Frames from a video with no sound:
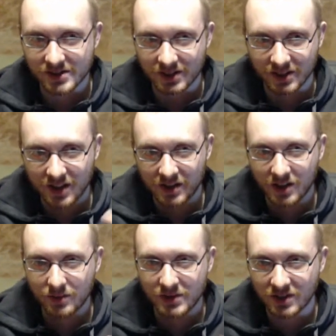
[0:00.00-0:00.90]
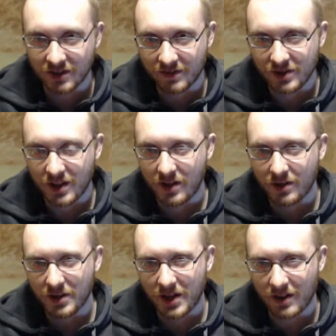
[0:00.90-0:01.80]
Like, and I thought to myself, you know
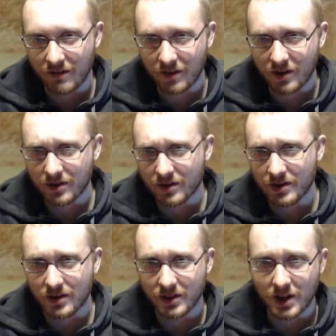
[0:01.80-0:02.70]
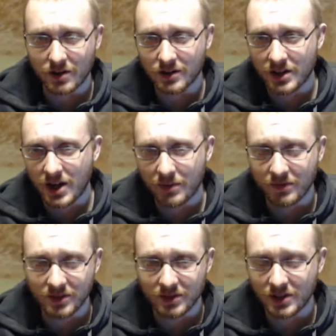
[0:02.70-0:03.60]
how they have on the like countertops,
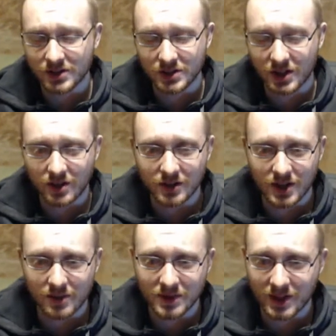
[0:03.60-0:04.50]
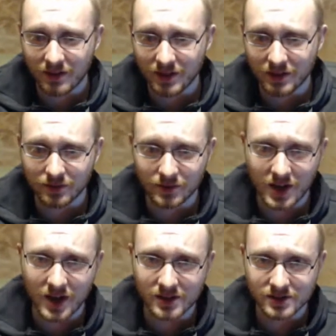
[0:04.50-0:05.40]
kitchen countertops, they have like
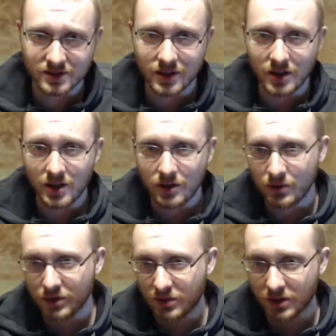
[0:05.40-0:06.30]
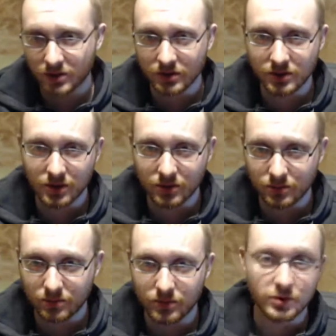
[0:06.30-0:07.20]
racks we could like you
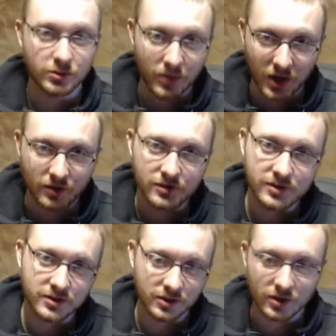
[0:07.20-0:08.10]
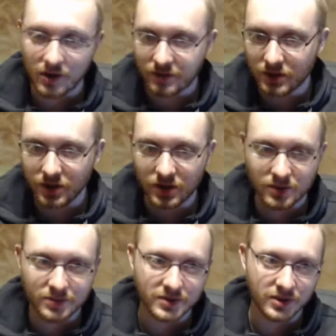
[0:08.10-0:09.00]
know those bottles or coffee
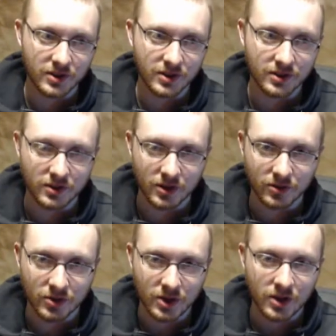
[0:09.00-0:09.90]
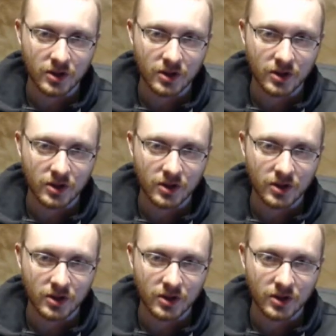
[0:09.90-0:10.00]
cups or you know